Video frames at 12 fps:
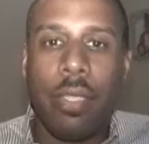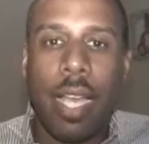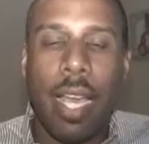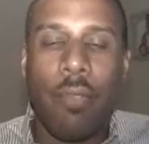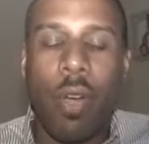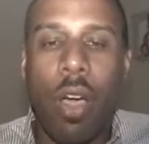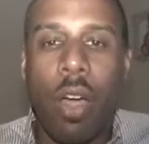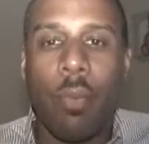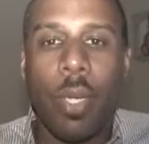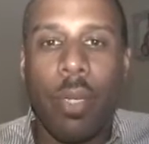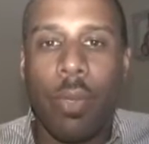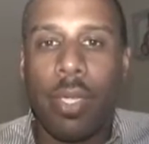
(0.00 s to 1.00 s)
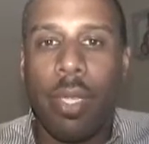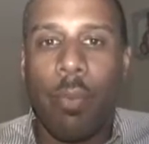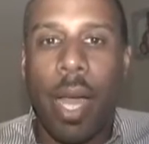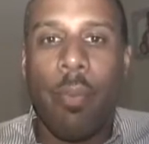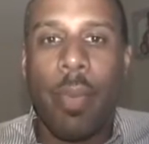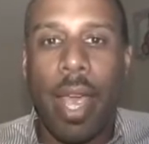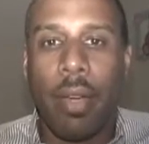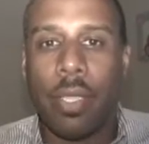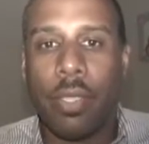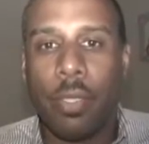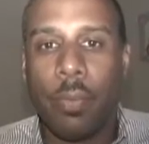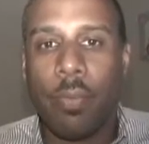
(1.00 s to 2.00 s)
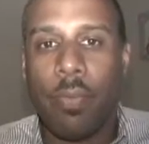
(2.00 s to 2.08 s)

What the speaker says: to have harmony within my marriage.